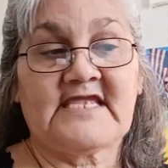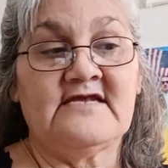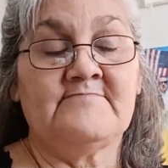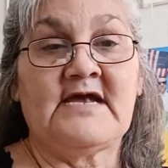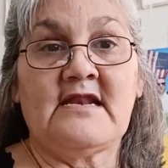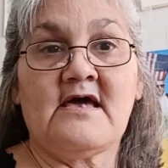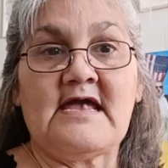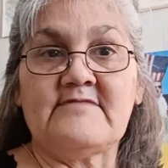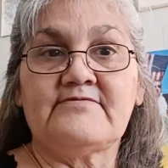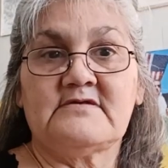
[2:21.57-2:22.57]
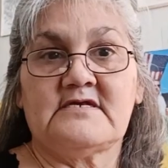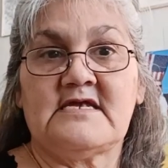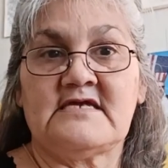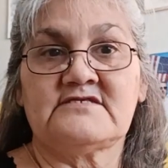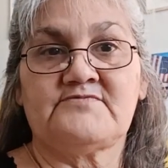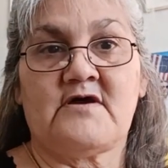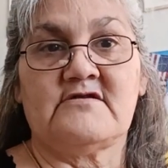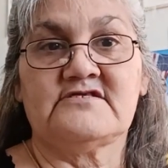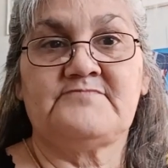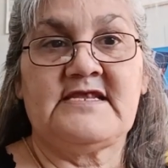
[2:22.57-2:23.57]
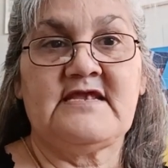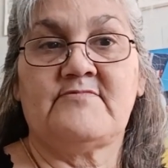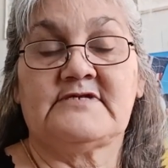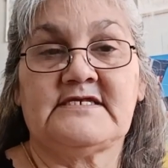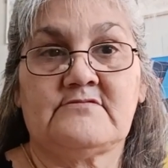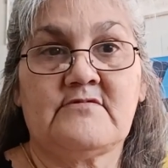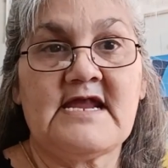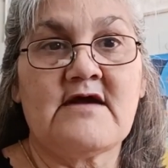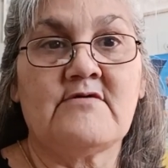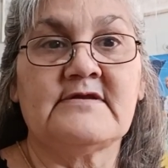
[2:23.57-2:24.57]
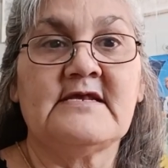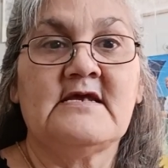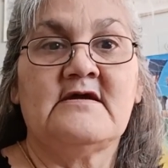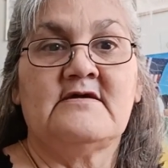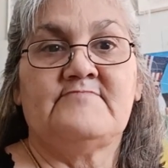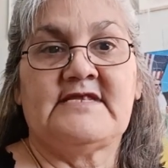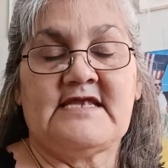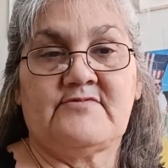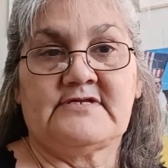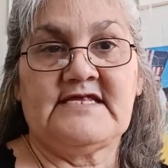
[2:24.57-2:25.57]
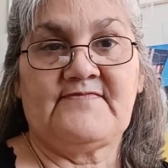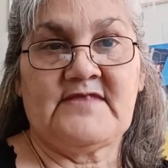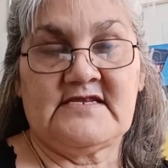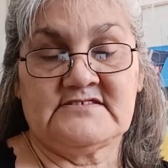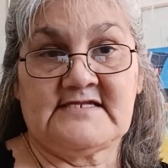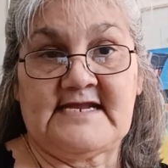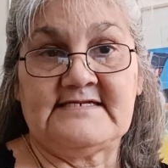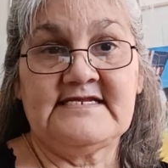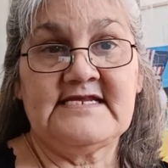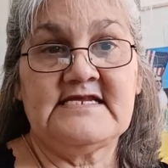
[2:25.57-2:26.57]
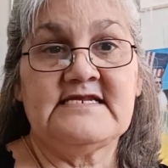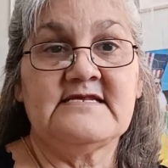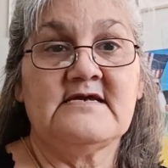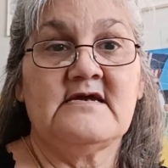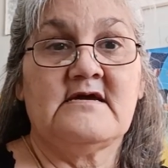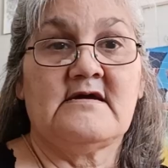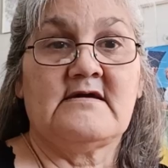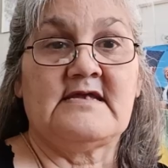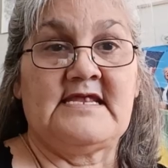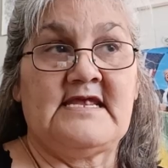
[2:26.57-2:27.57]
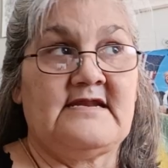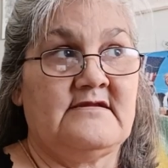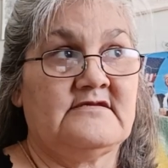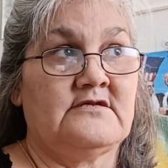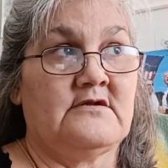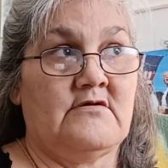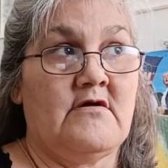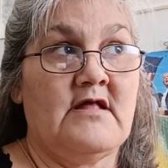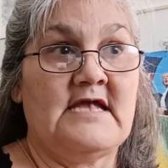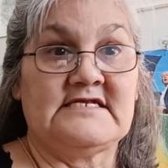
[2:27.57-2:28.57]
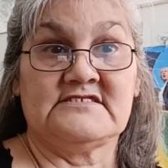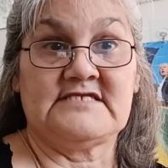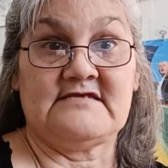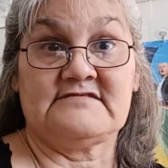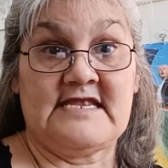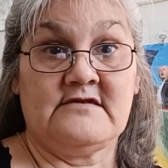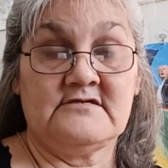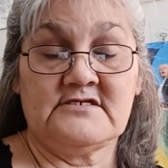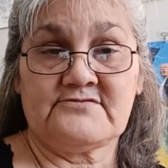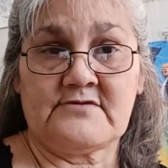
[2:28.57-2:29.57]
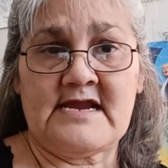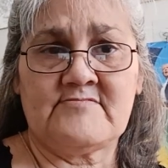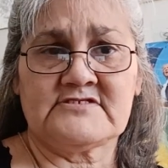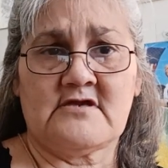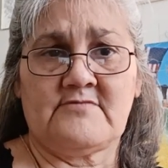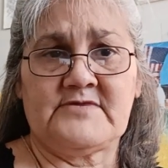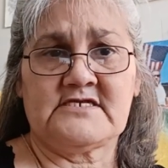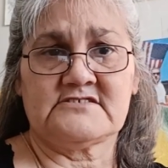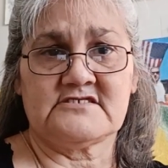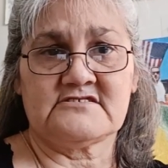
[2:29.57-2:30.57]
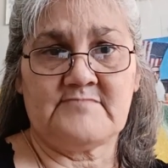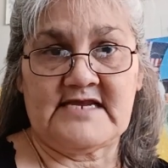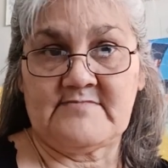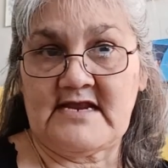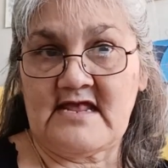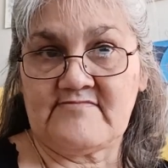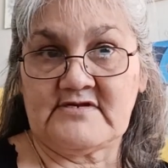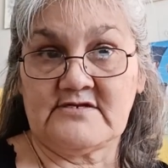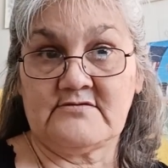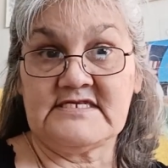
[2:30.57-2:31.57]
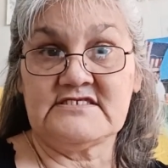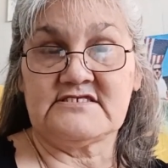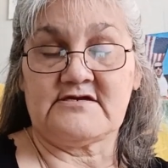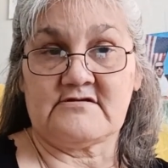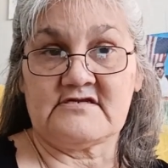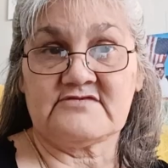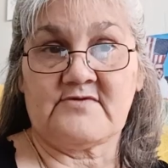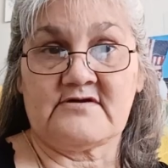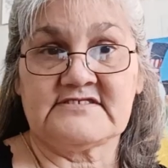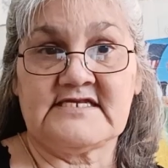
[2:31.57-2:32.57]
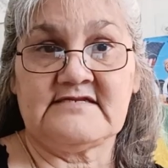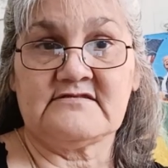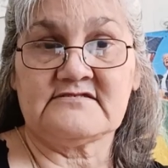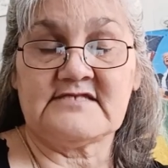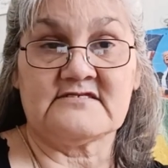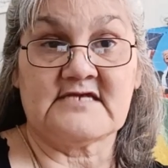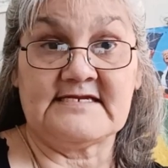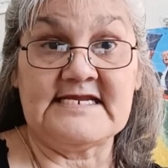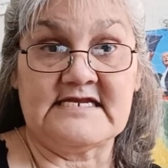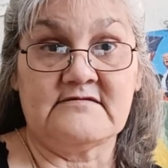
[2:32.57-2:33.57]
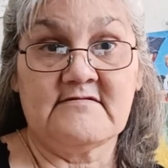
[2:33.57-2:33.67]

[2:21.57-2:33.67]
in my life as far as being able to get around, being able to get things that I need. And, all I can say is thank goodness for Amazon because it's made my life a little easier as far as getting the things I need.